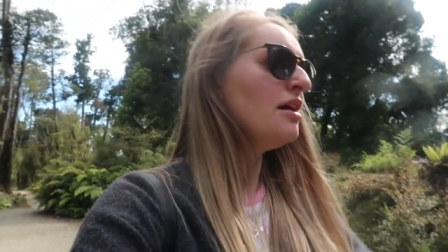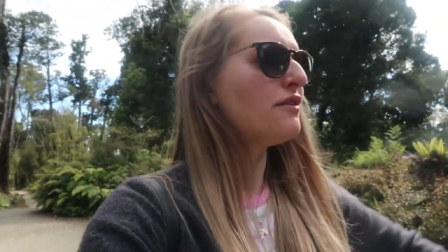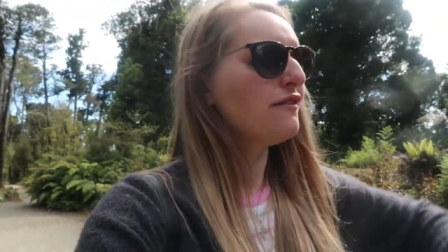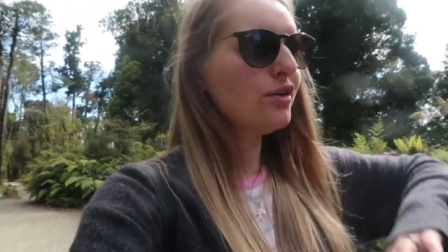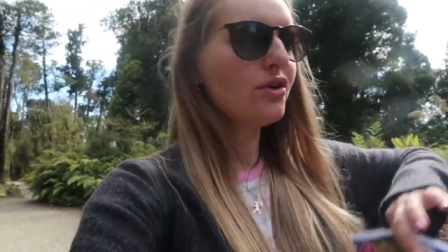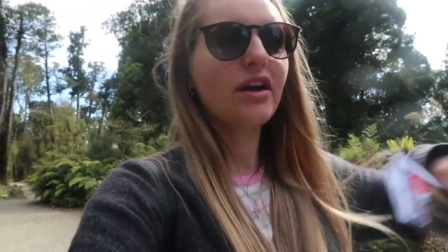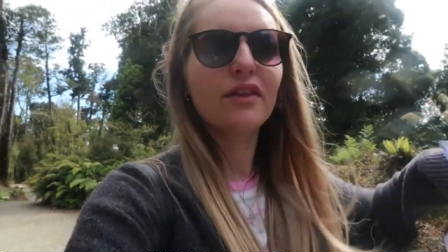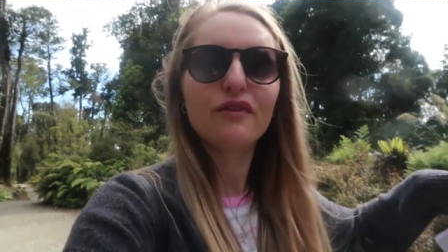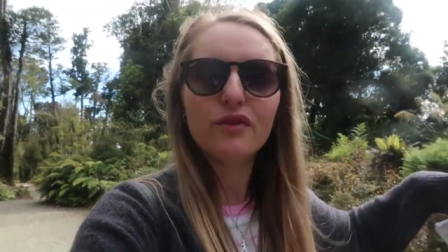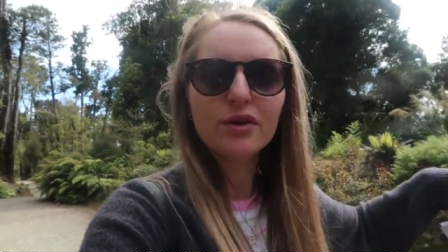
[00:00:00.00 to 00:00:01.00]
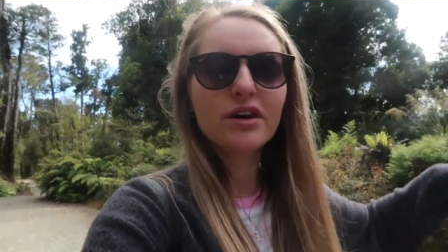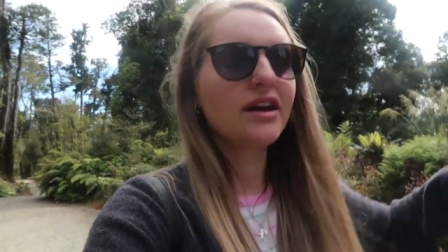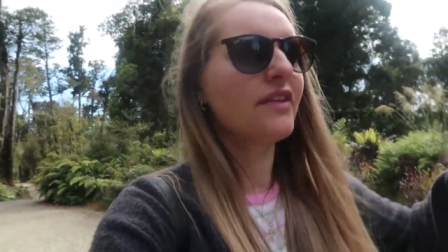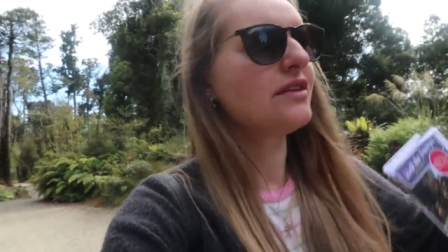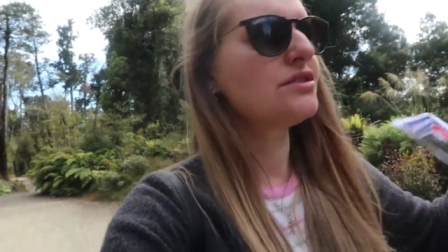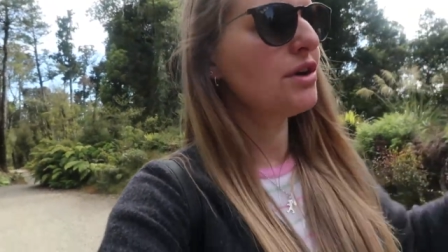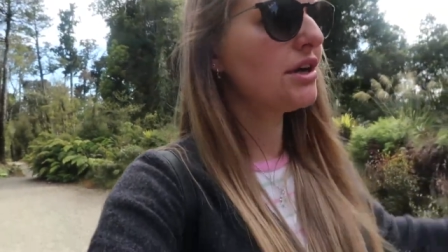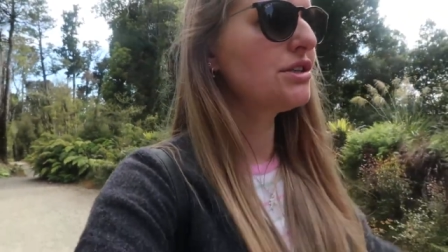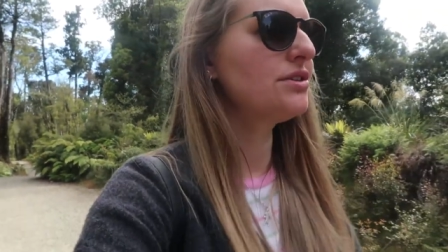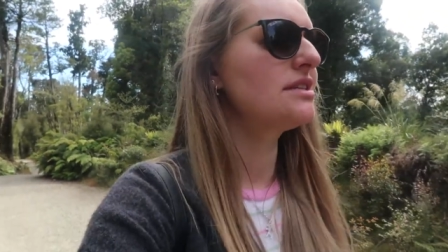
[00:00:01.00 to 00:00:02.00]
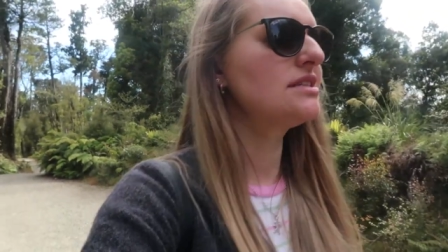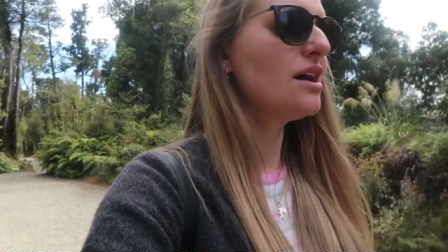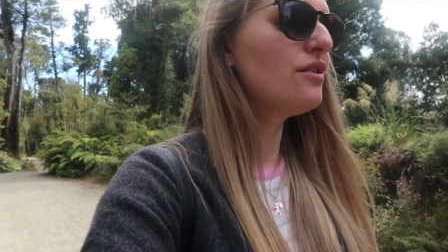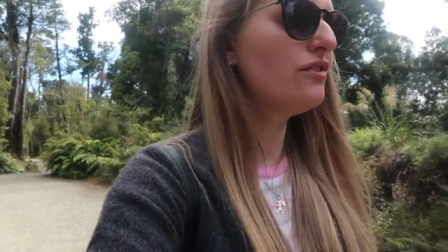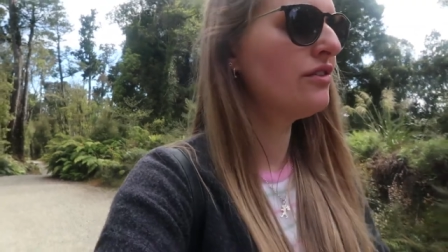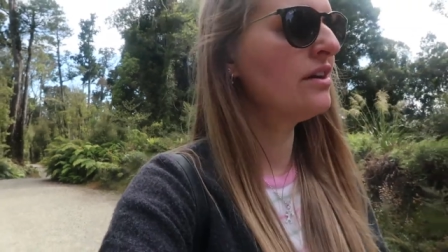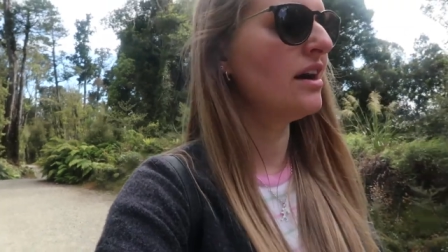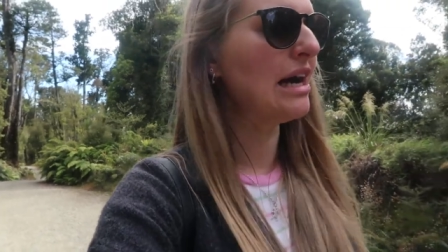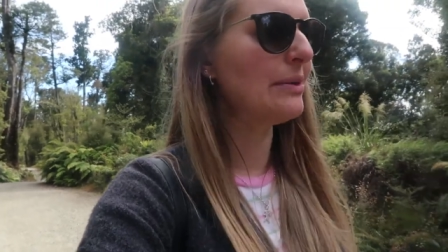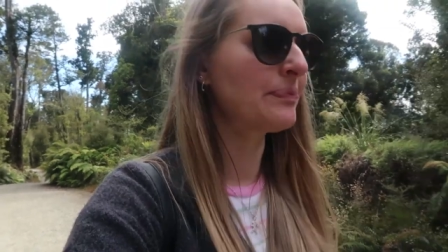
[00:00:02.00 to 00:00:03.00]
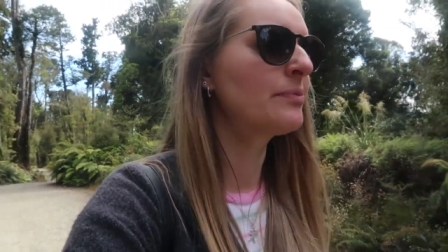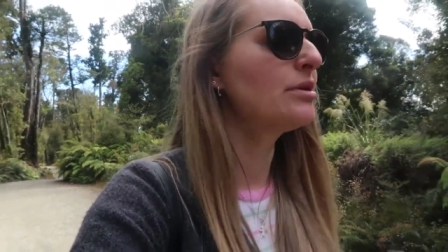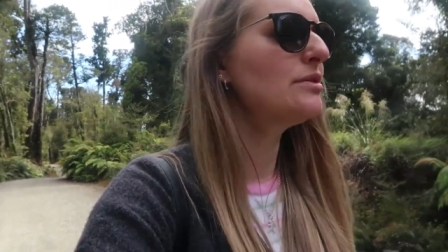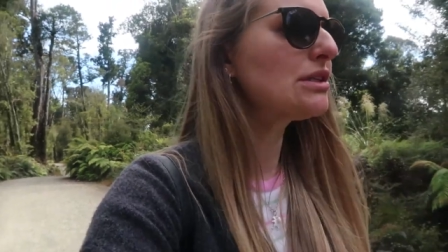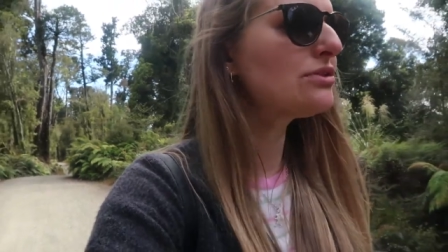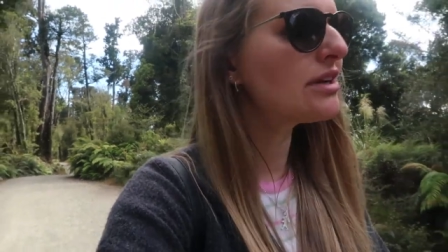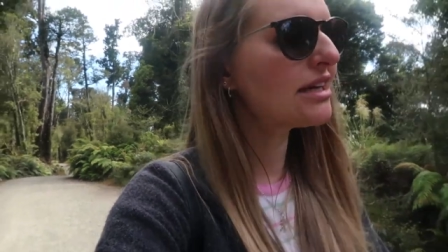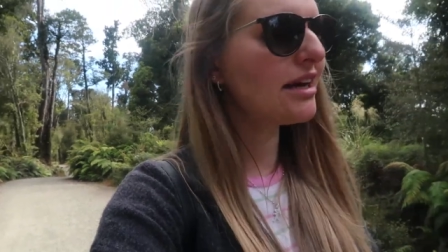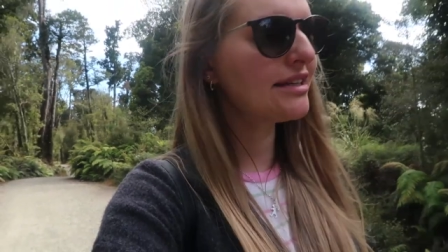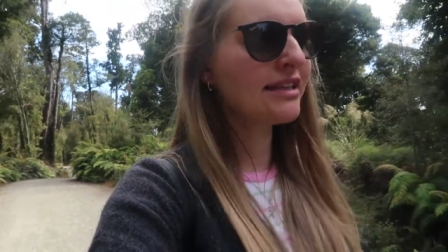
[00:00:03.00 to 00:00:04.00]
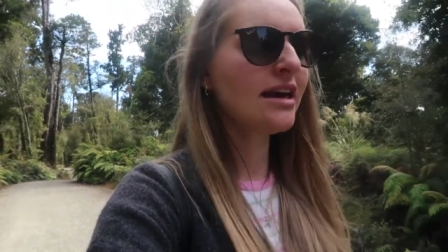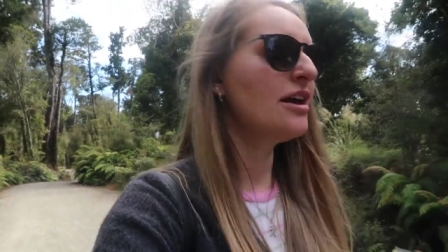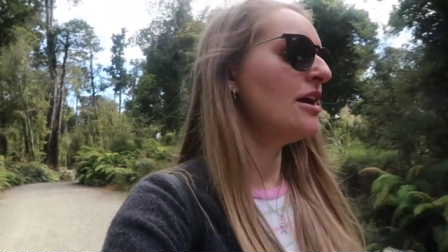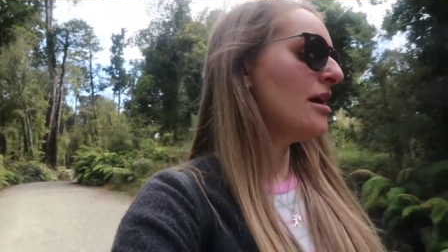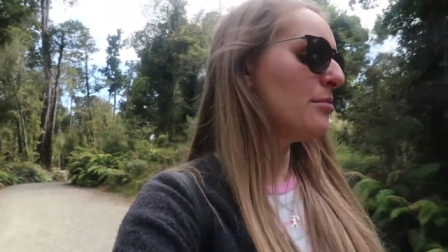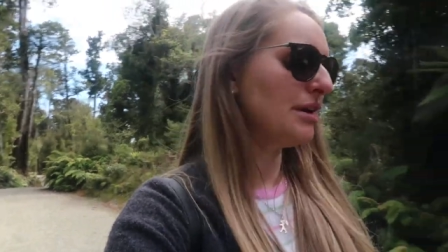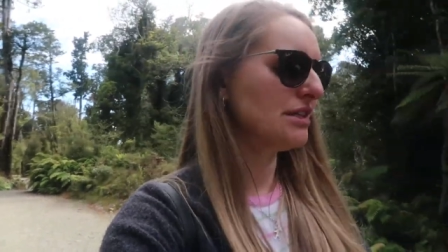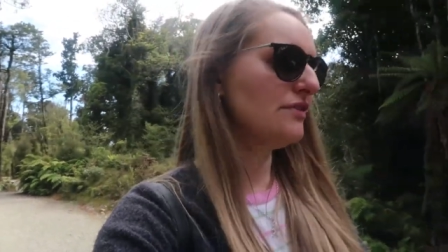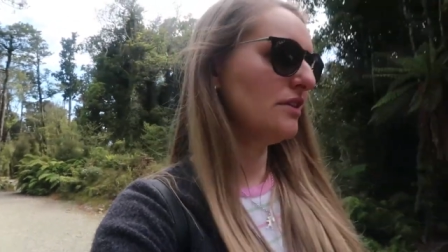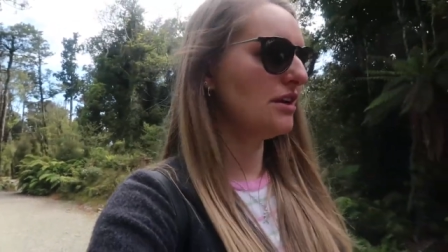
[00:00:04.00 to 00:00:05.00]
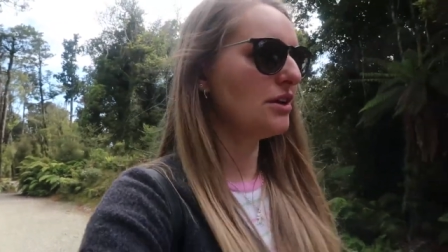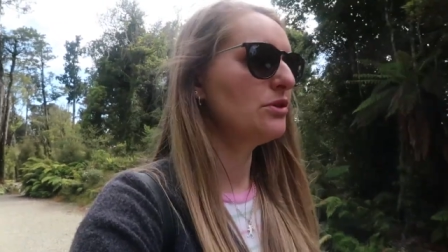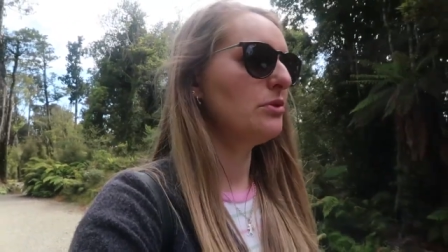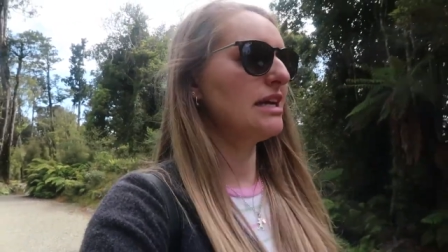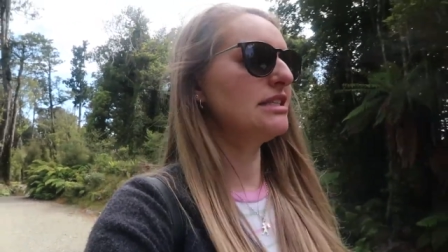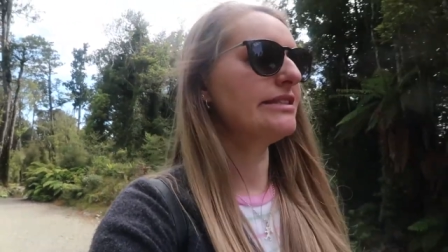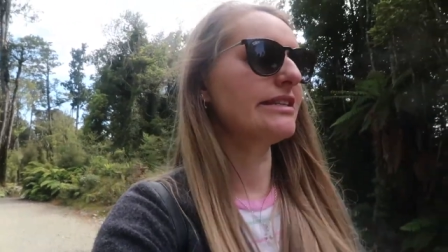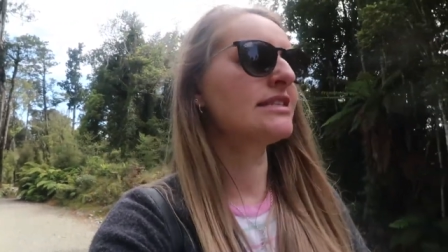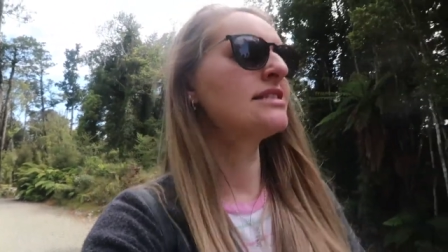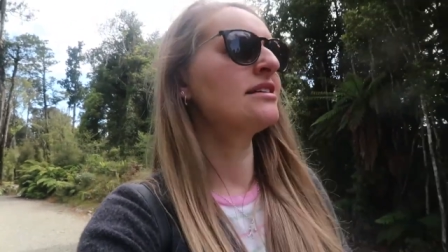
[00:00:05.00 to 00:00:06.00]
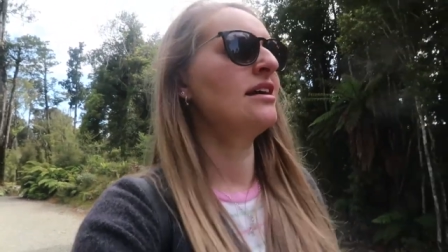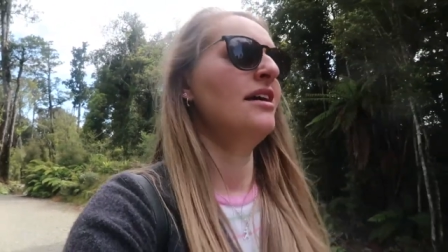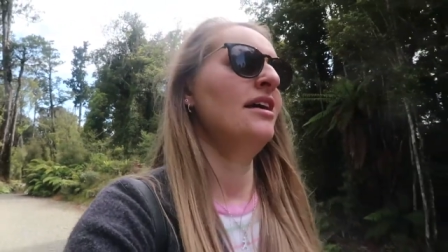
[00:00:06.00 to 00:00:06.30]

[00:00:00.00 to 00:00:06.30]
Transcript: the flora and the fauna and the structure itself um, but it was just really nice and peaceful and a good way to just